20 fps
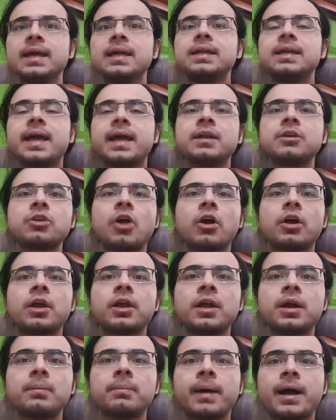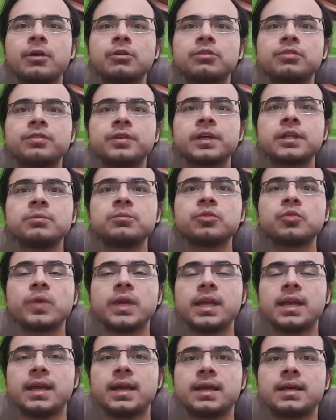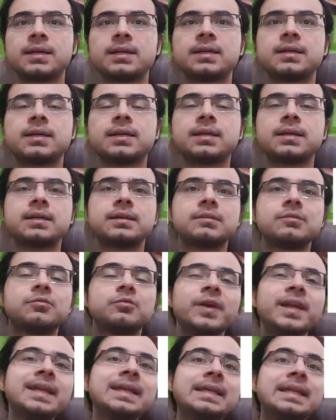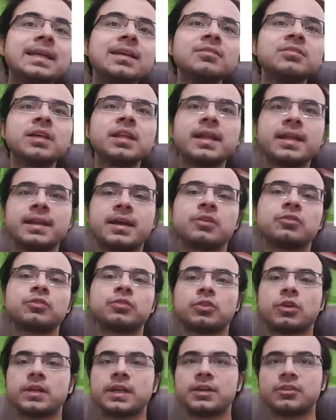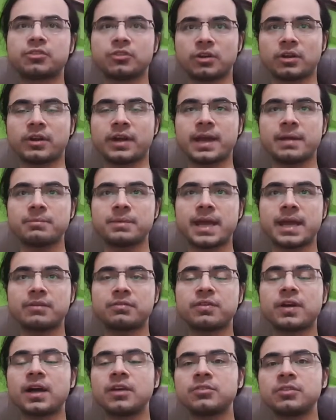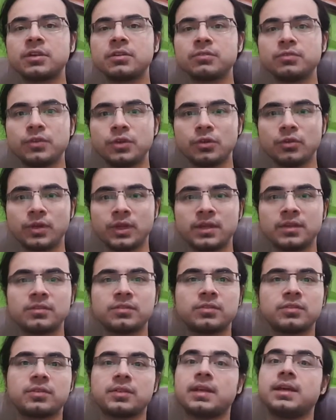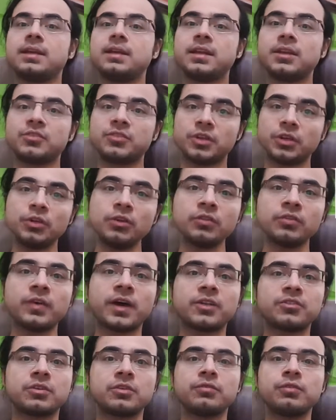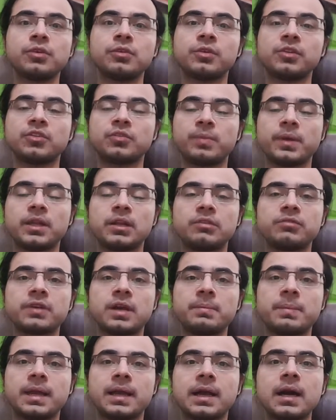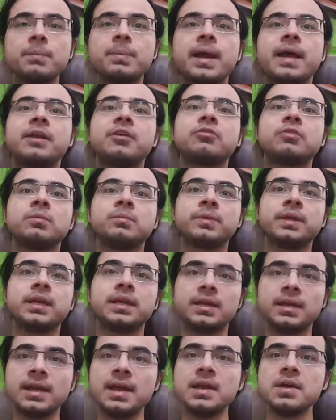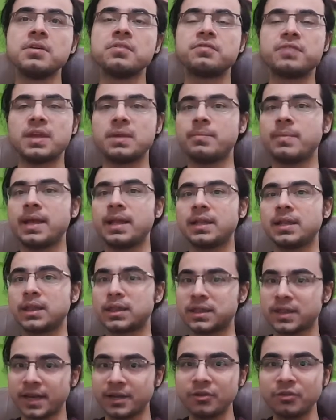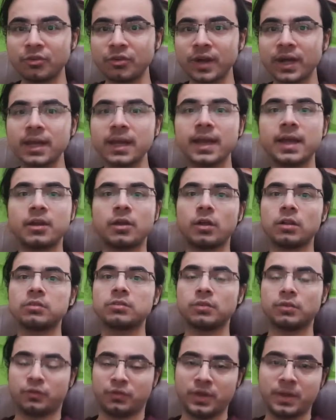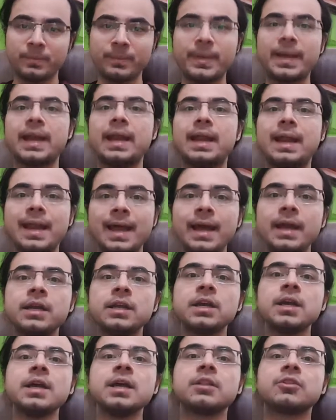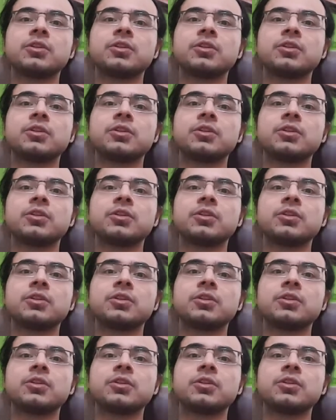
Then talking about films, Vin Diesel announced on Instagram that Fast and Furious, there's a new Fast and Furious spin-off coming up, and it will be female-centric and also female-led.